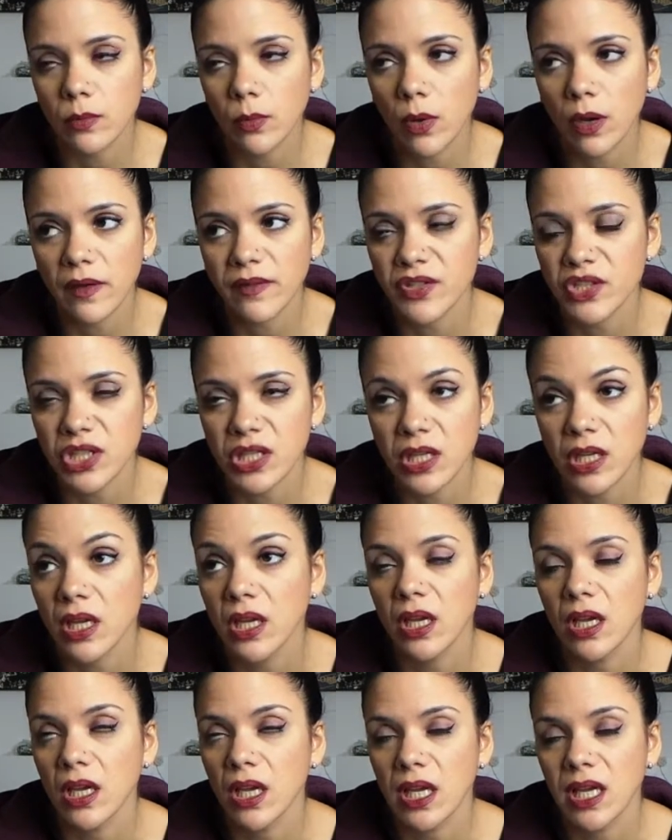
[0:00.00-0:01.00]
What if she
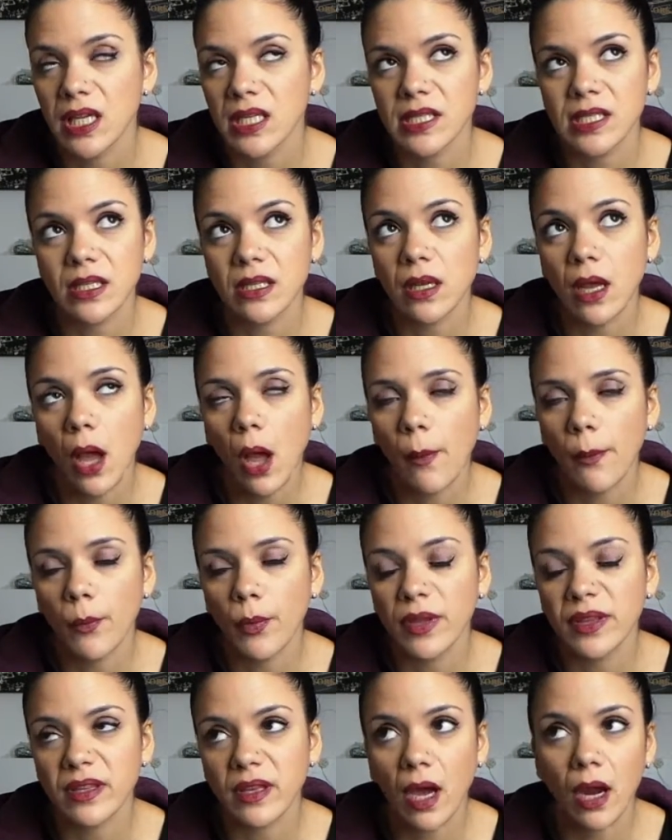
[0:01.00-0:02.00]
isn't up
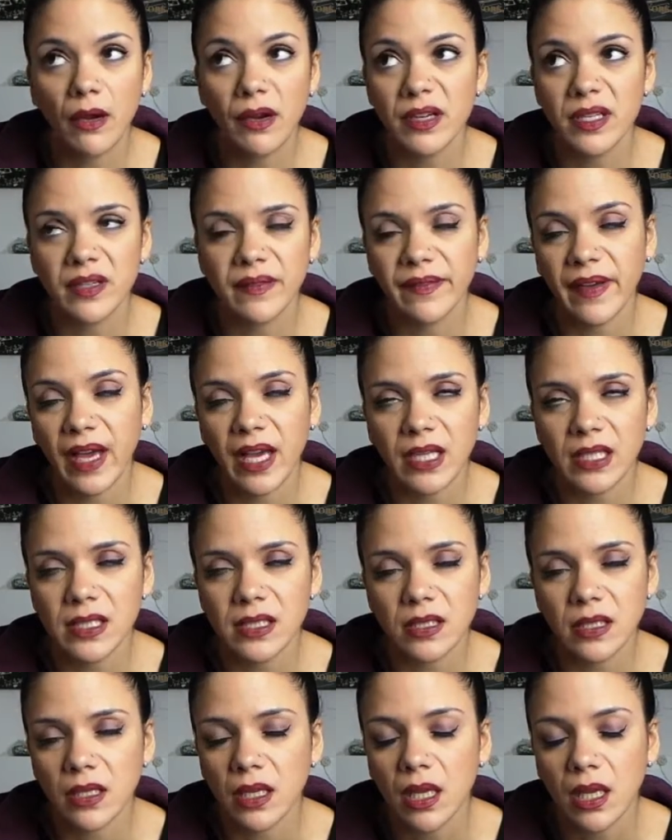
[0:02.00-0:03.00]
with current affairs
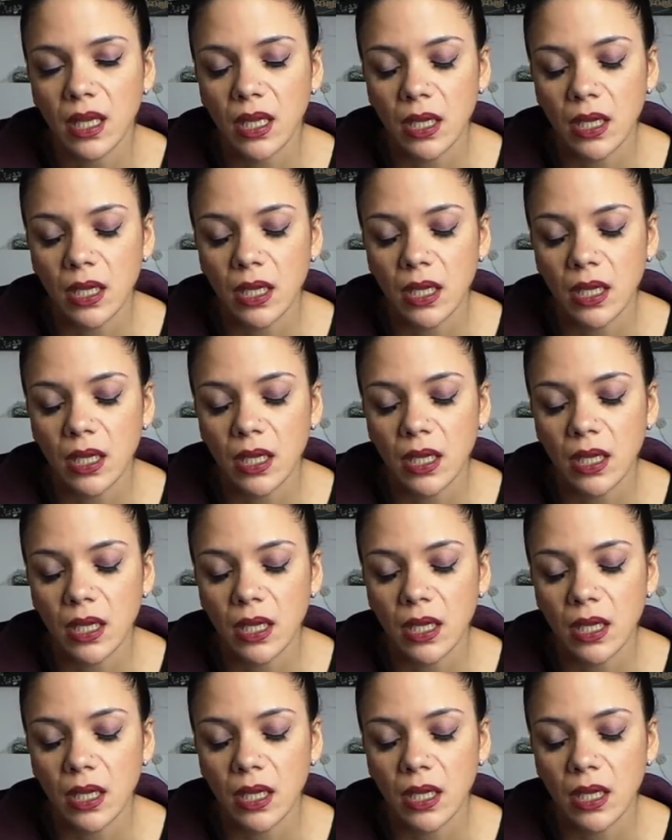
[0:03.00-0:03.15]
and